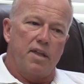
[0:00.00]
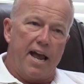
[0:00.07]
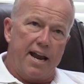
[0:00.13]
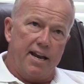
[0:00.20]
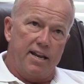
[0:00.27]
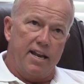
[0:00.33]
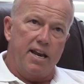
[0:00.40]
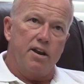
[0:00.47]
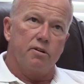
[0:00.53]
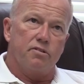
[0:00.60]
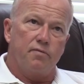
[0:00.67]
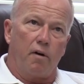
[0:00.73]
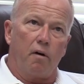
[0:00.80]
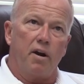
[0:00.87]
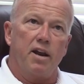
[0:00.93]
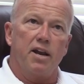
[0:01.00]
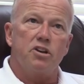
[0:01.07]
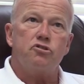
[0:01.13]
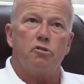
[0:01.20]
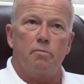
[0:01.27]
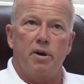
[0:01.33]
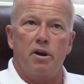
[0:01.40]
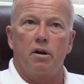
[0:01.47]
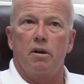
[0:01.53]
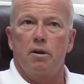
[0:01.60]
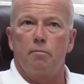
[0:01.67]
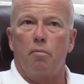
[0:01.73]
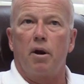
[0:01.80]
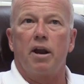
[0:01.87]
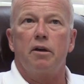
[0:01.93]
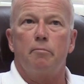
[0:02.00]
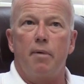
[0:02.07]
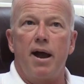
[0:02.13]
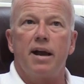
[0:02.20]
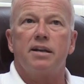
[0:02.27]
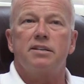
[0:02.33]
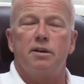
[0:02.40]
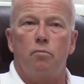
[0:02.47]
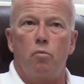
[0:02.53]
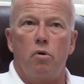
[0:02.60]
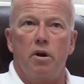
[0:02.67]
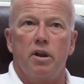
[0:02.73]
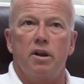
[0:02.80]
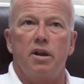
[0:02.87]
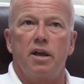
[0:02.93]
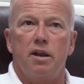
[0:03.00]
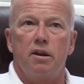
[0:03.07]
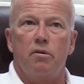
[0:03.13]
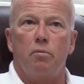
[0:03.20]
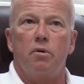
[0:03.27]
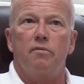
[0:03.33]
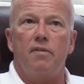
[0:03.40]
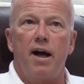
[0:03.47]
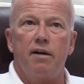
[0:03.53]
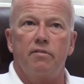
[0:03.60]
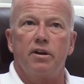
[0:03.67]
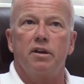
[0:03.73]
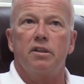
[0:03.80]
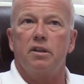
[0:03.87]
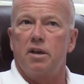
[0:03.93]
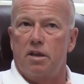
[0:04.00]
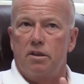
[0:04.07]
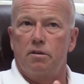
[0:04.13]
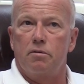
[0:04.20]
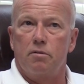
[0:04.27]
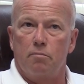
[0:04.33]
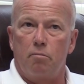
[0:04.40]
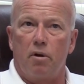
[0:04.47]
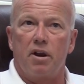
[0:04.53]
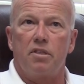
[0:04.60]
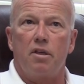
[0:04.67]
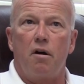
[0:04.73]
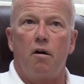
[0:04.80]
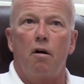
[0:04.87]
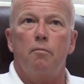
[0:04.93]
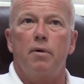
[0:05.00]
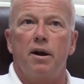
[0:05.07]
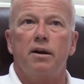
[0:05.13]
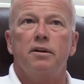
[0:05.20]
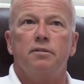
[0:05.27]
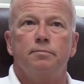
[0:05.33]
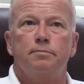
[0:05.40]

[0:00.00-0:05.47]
AED is very instrumental in bringing back someone and the reviving and bringing the heart back.